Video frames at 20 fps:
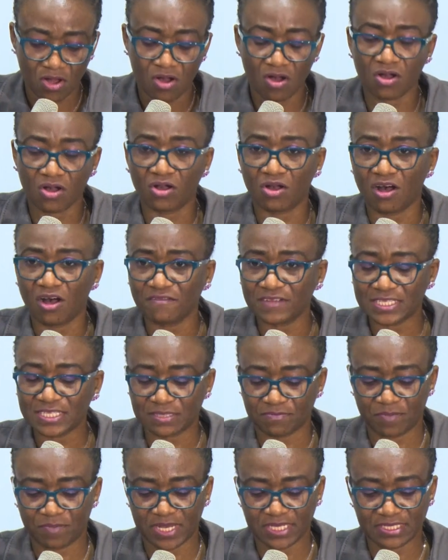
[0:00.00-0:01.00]
Ungoverned
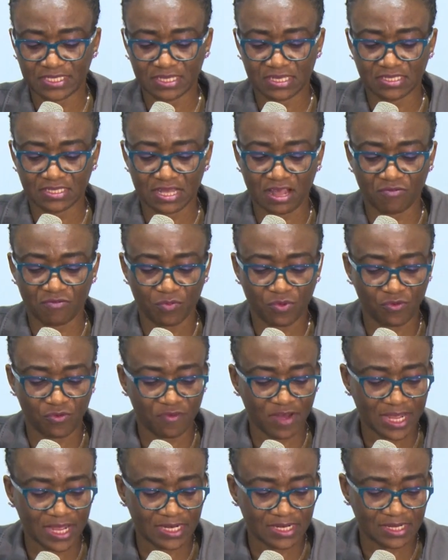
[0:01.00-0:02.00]
spaces have
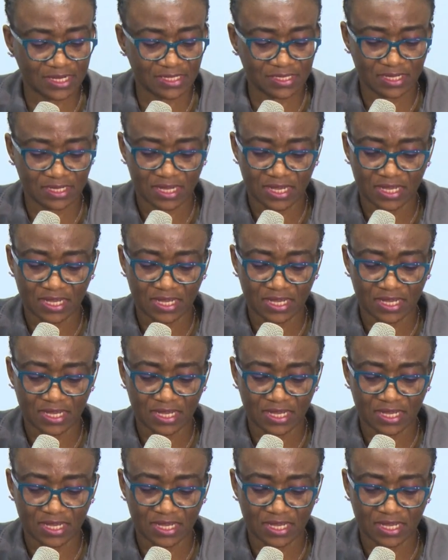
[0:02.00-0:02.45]
provided